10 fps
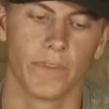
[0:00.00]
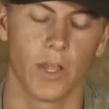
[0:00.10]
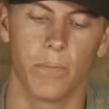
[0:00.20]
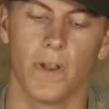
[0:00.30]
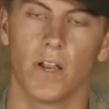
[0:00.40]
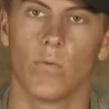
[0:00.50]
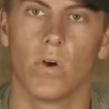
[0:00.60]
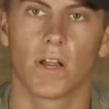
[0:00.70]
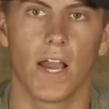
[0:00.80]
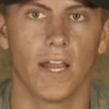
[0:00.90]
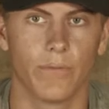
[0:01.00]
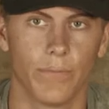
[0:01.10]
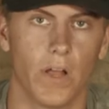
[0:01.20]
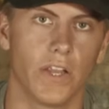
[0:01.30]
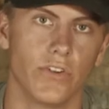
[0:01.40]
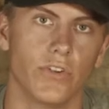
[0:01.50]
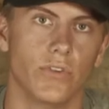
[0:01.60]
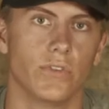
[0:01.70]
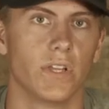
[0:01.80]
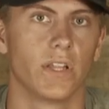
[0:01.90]
Now depending on what kind of blind you're
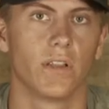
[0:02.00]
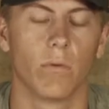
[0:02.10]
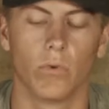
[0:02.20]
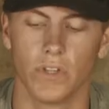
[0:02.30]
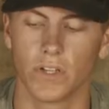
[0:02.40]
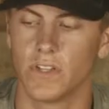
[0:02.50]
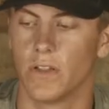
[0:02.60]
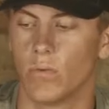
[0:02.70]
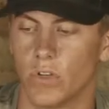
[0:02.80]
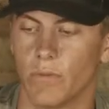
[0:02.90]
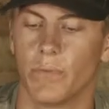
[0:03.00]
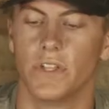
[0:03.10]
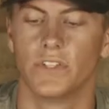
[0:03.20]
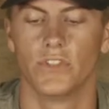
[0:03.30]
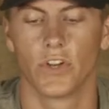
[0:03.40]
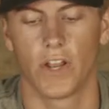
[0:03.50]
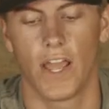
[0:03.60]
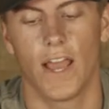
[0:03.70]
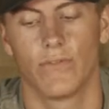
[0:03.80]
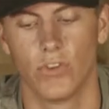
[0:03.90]
using will dictate what pieces you're going to
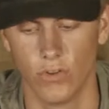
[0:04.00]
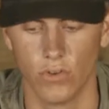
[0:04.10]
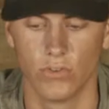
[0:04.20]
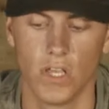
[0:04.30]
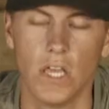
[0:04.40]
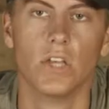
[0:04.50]
have to use.